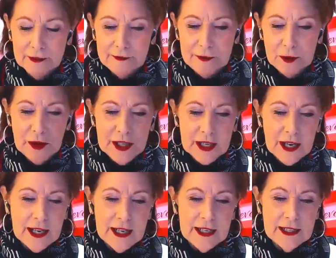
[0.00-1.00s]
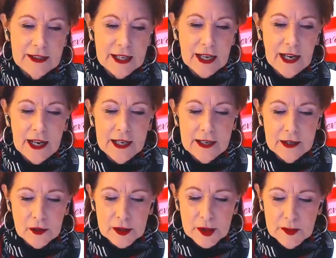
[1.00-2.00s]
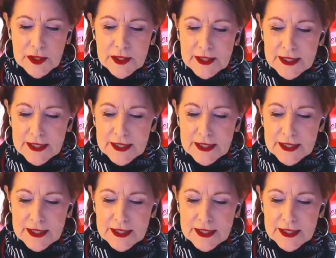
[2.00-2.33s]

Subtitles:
food that I like at Christmas.